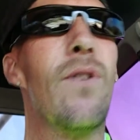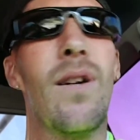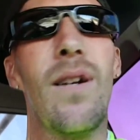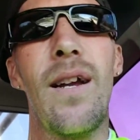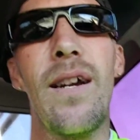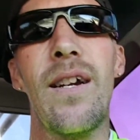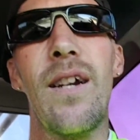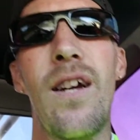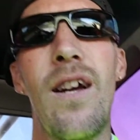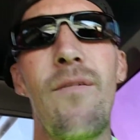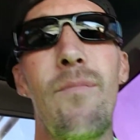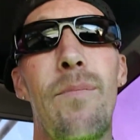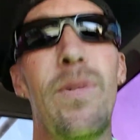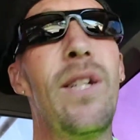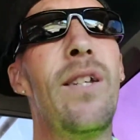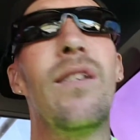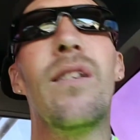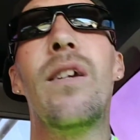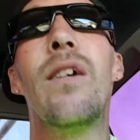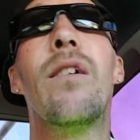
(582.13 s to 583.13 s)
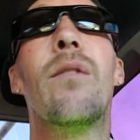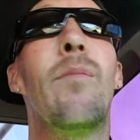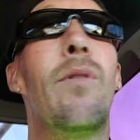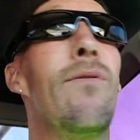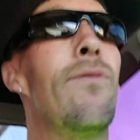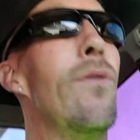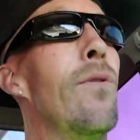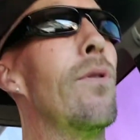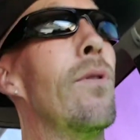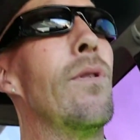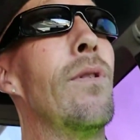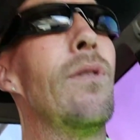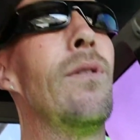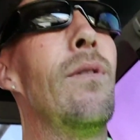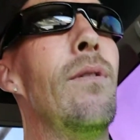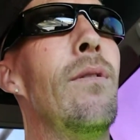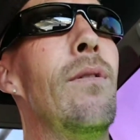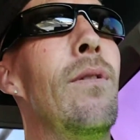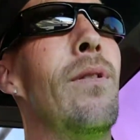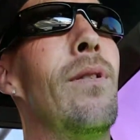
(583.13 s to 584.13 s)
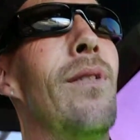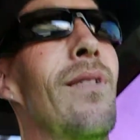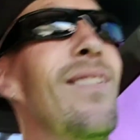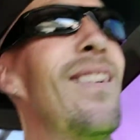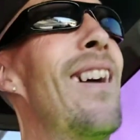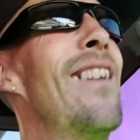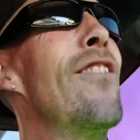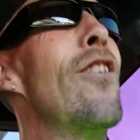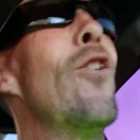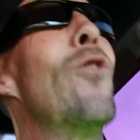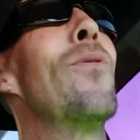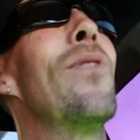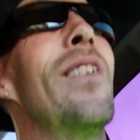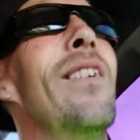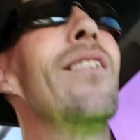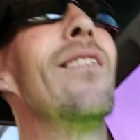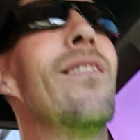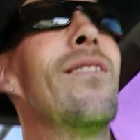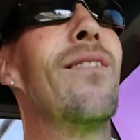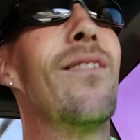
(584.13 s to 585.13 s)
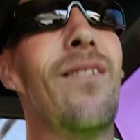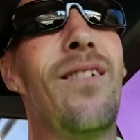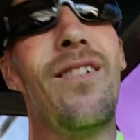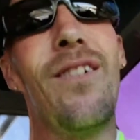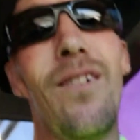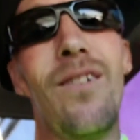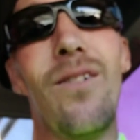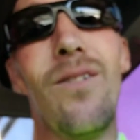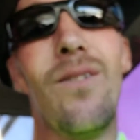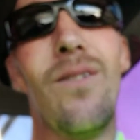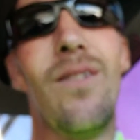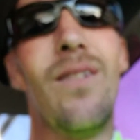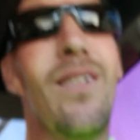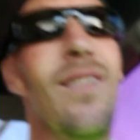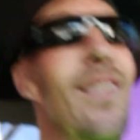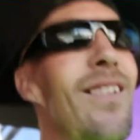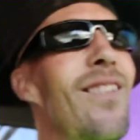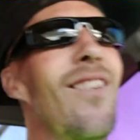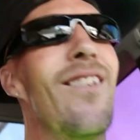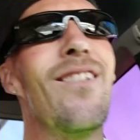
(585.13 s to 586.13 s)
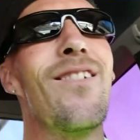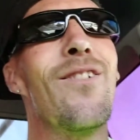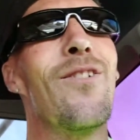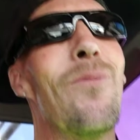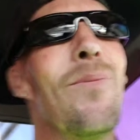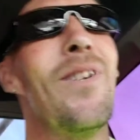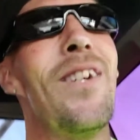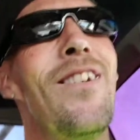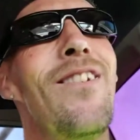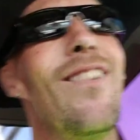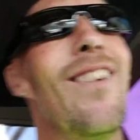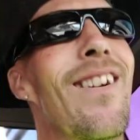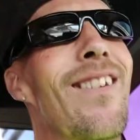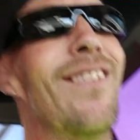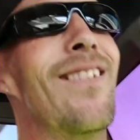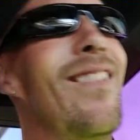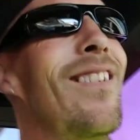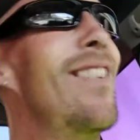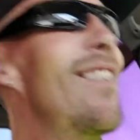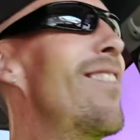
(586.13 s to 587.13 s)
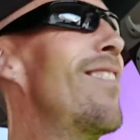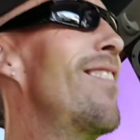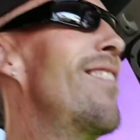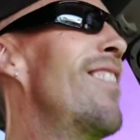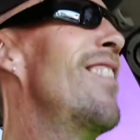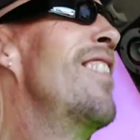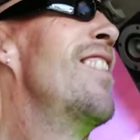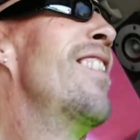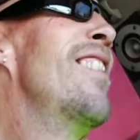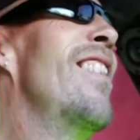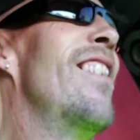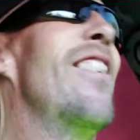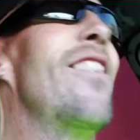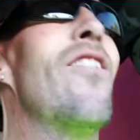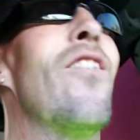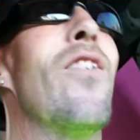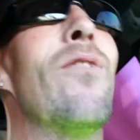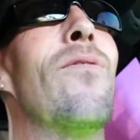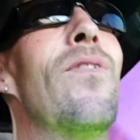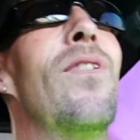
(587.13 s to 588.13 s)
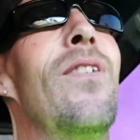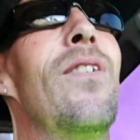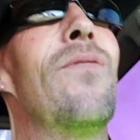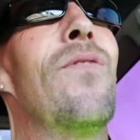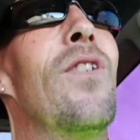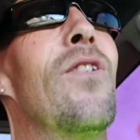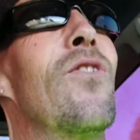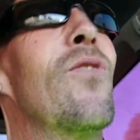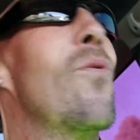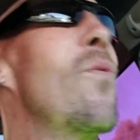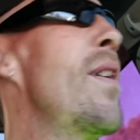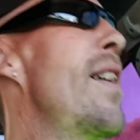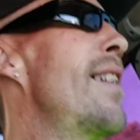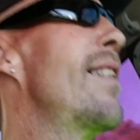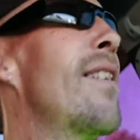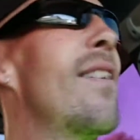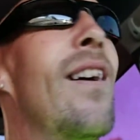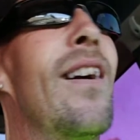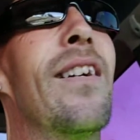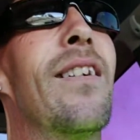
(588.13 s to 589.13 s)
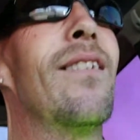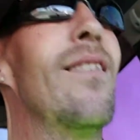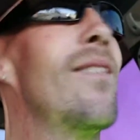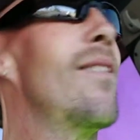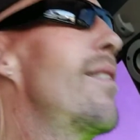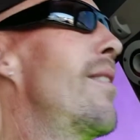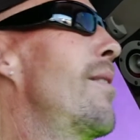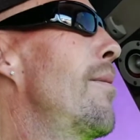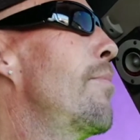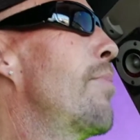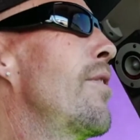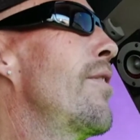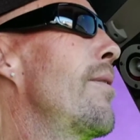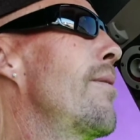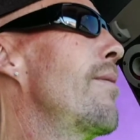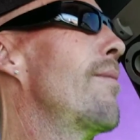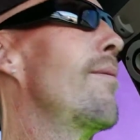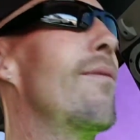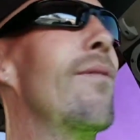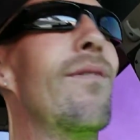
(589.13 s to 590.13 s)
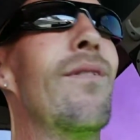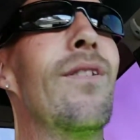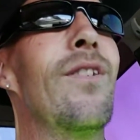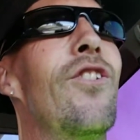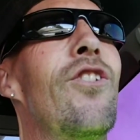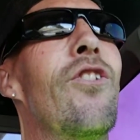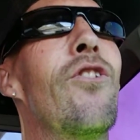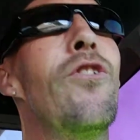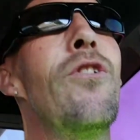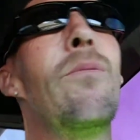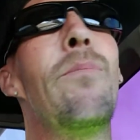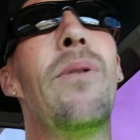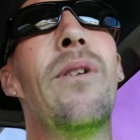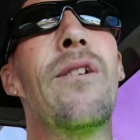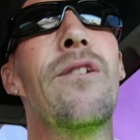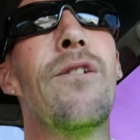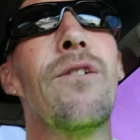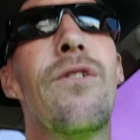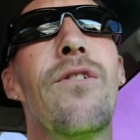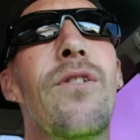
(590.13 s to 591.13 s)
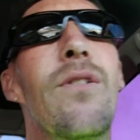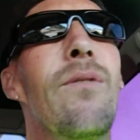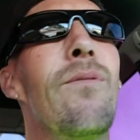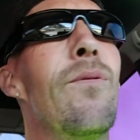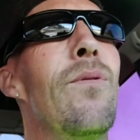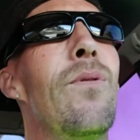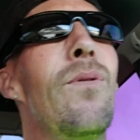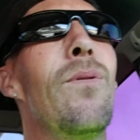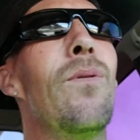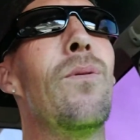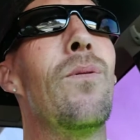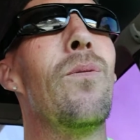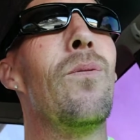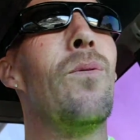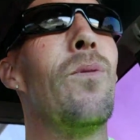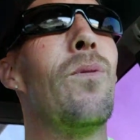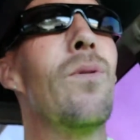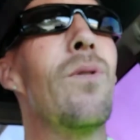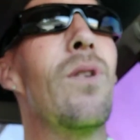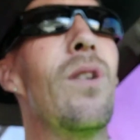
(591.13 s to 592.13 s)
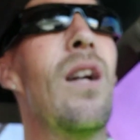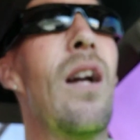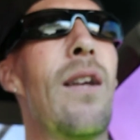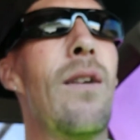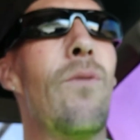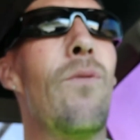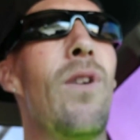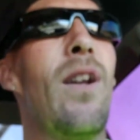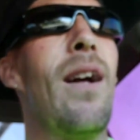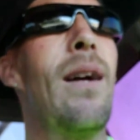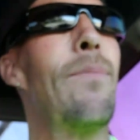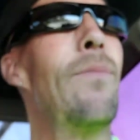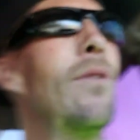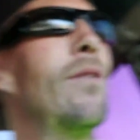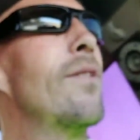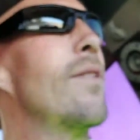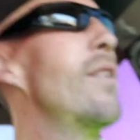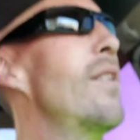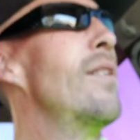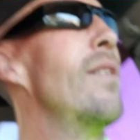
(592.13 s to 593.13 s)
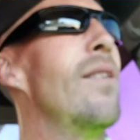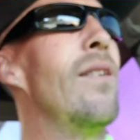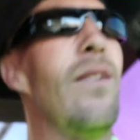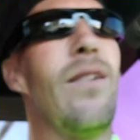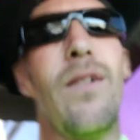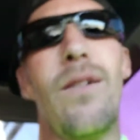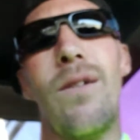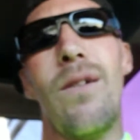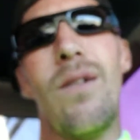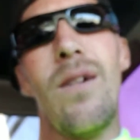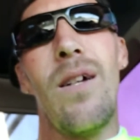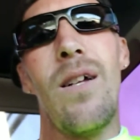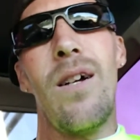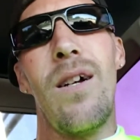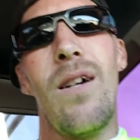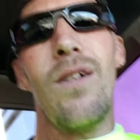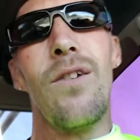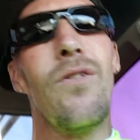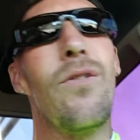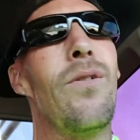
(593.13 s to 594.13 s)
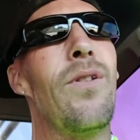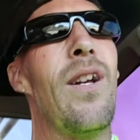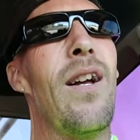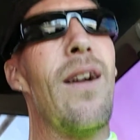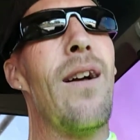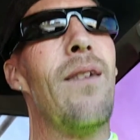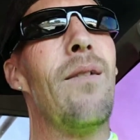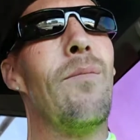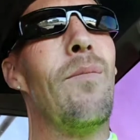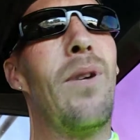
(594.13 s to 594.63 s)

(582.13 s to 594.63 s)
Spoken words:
Like, I've been there before. I know this, you know. It's hard to explain. You got to see it. You know, if there's a way that I can show you pictures of kind of what happens, you know, I'll do that.